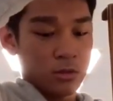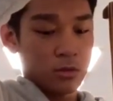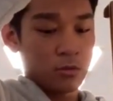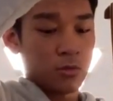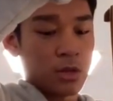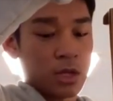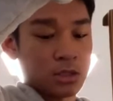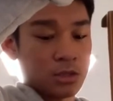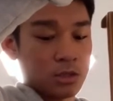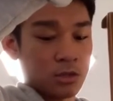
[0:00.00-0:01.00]
But that's
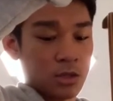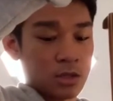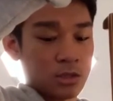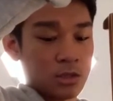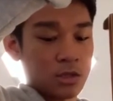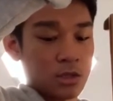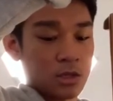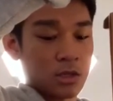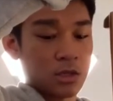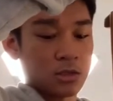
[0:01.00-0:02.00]

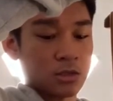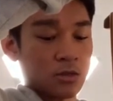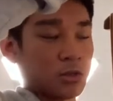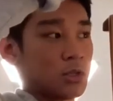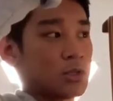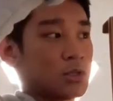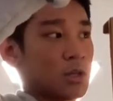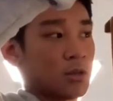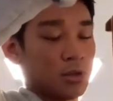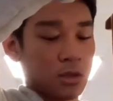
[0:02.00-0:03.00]
tizitta. So it should
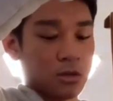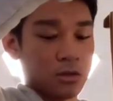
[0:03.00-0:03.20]
sound like